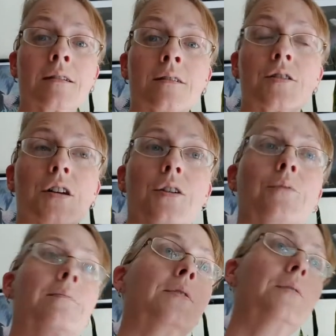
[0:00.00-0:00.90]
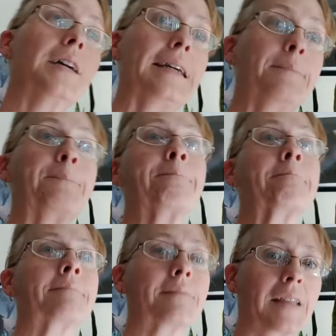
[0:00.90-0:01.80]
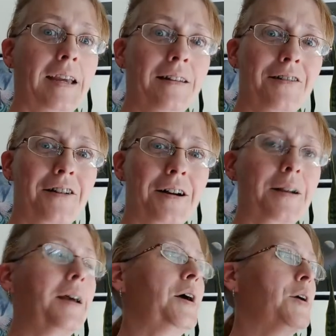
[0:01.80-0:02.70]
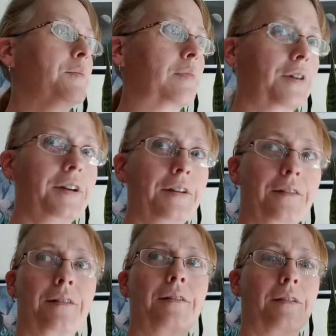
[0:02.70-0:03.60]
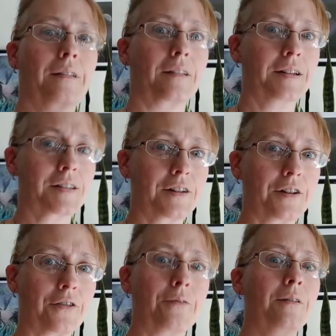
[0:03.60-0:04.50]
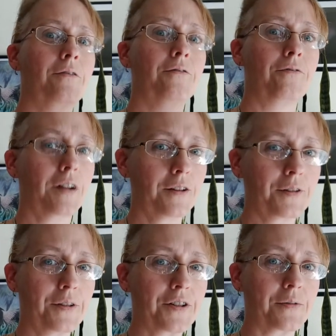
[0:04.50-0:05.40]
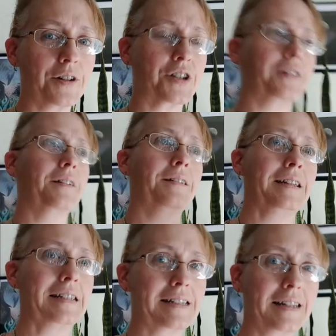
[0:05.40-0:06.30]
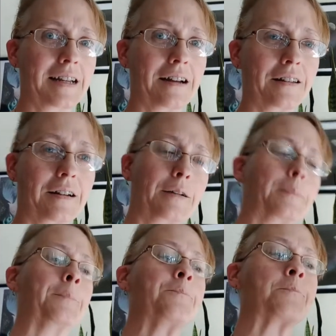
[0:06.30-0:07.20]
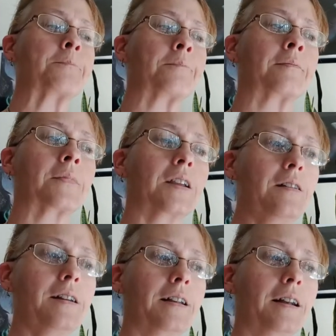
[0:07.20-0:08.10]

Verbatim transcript: So, okay, hand to heart, breathe, let's go follow the intuition. It needs to get out there. All right,